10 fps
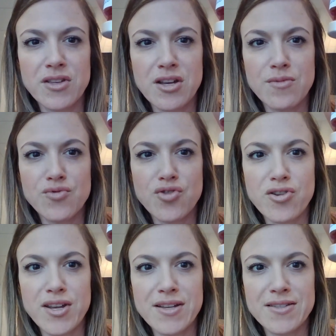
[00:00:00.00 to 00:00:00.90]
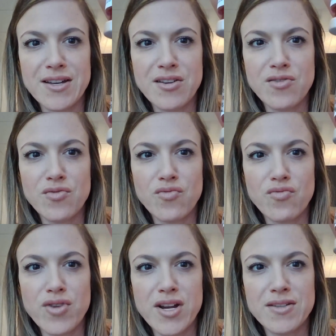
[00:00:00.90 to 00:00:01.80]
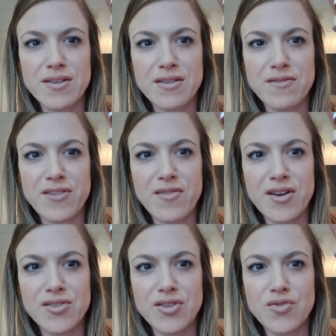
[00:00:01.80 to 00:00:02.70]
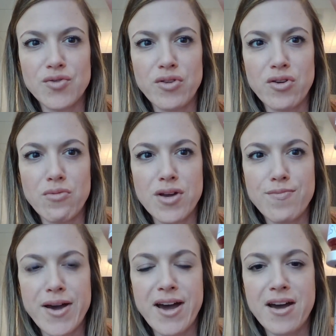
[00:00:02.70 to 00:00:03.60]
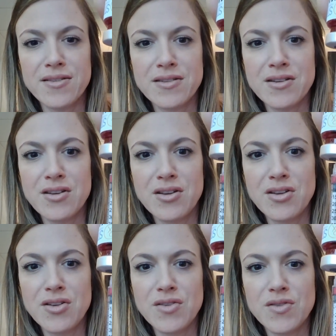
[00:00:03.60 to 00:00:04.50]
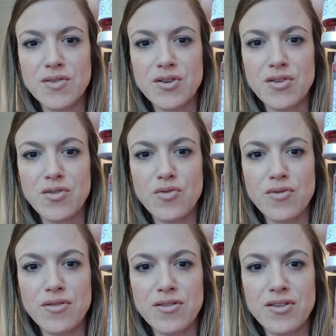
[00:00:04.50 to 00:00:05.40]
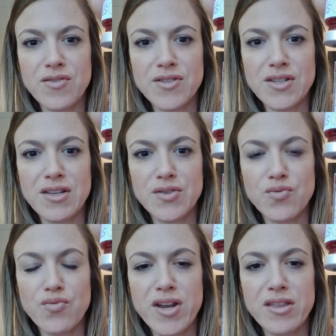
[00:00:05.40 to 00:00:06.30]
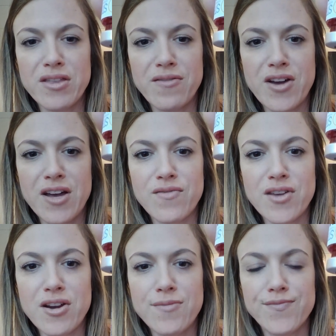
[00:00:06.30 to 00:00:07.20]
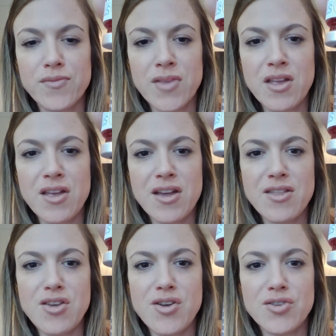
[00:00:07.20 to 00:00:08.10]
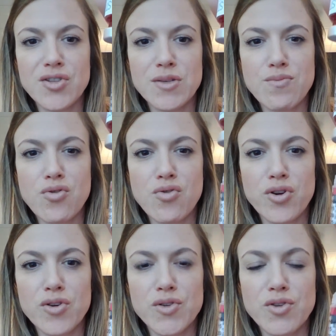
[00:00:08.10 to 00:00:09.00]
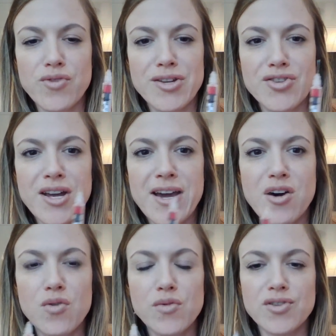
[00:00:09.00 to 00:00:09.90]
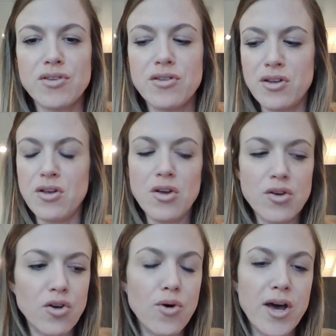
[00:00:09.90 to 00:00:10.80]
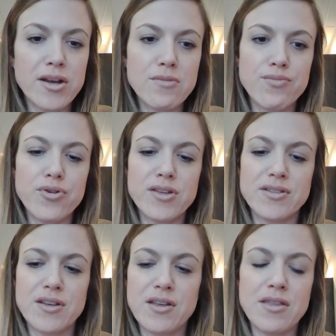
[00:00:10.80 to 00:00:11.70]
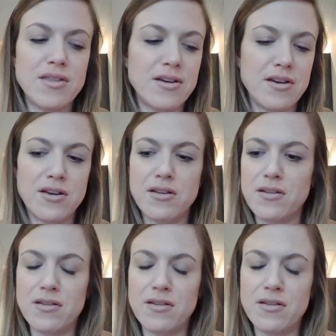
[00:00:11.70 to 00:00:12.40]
I'm drawing it down right to the five. I actually drew a little bit past. So you see that's right at the five there. And then you can just pull your syringe out. Go ahead and put the